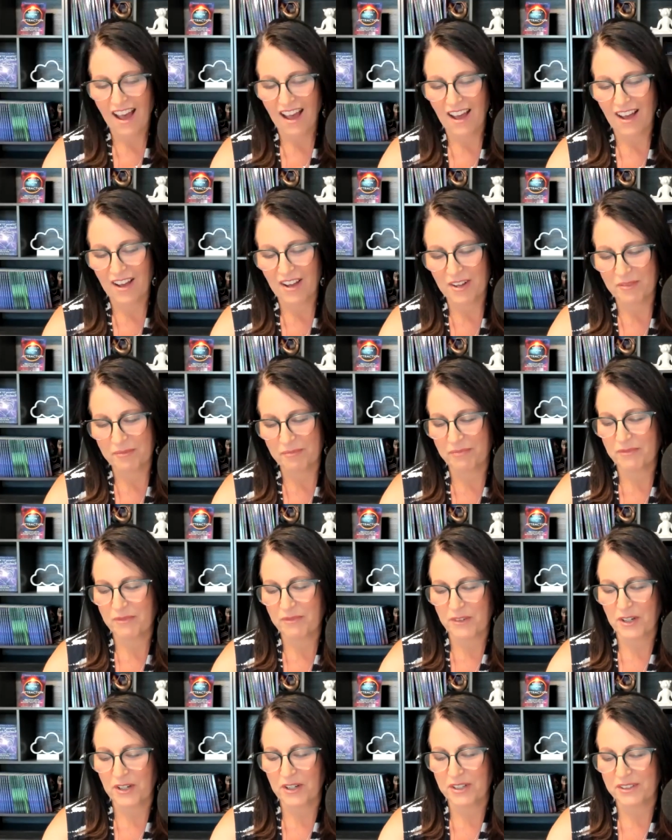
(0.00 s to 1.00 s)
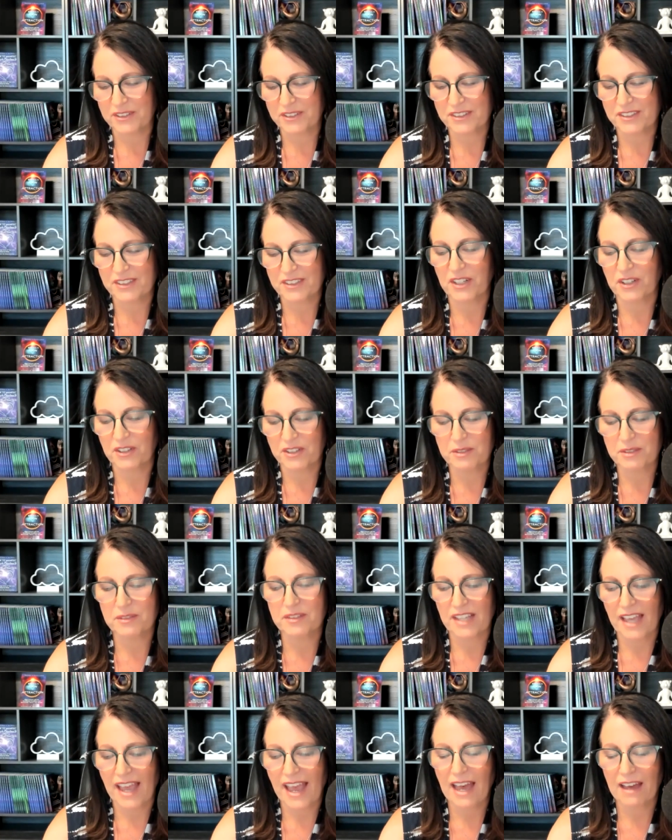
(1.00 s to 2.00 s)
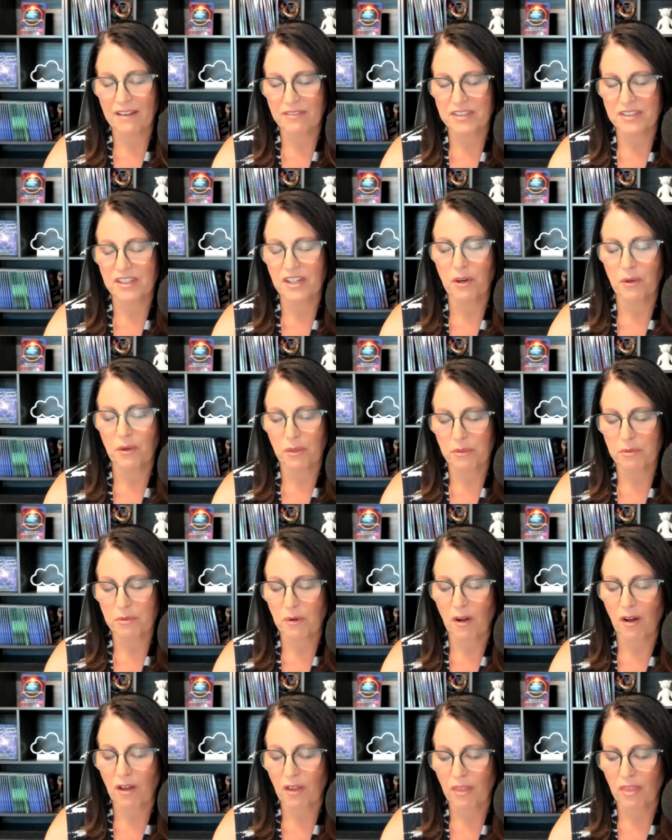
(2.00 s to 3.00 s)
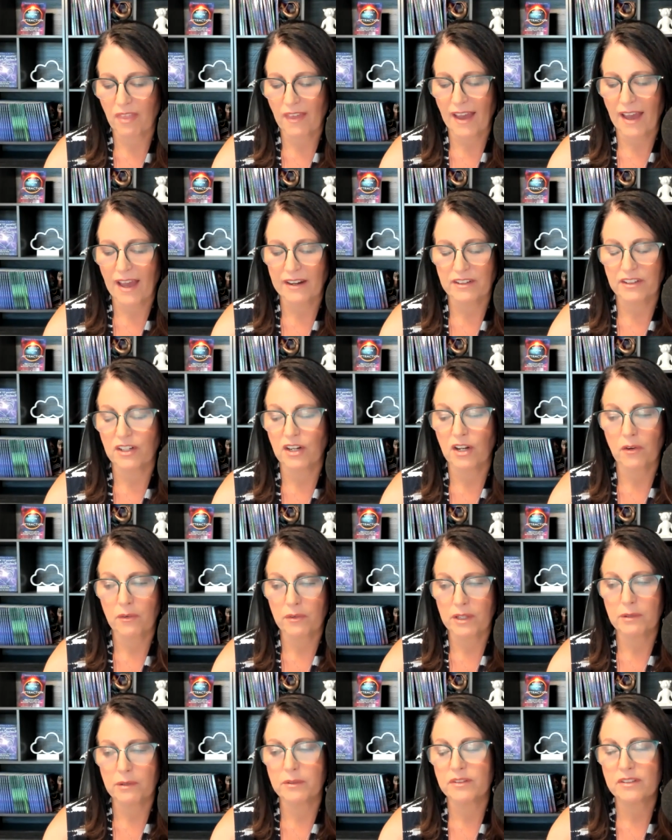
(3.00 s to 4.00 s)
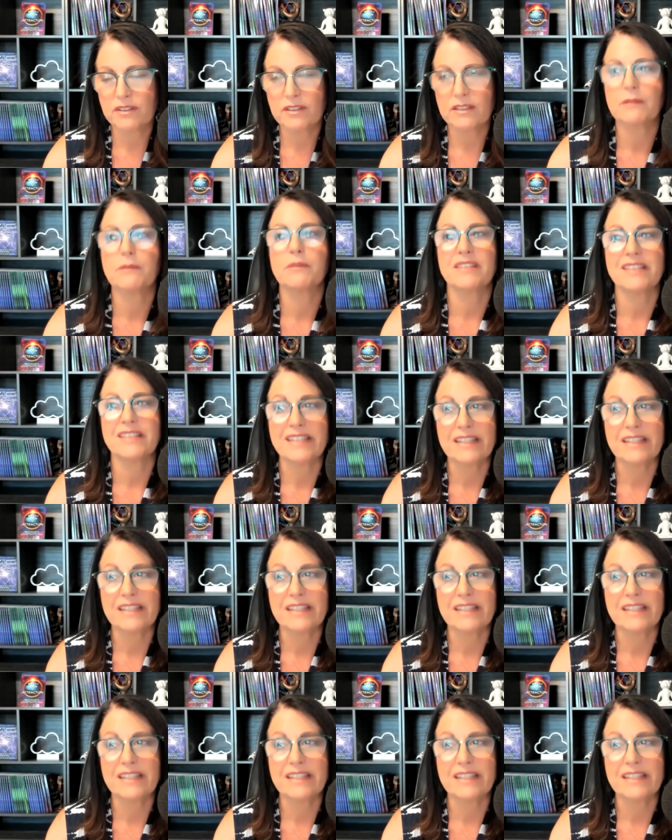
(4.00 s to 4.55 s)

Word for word: um first you know to to have to go through all that you know it was it was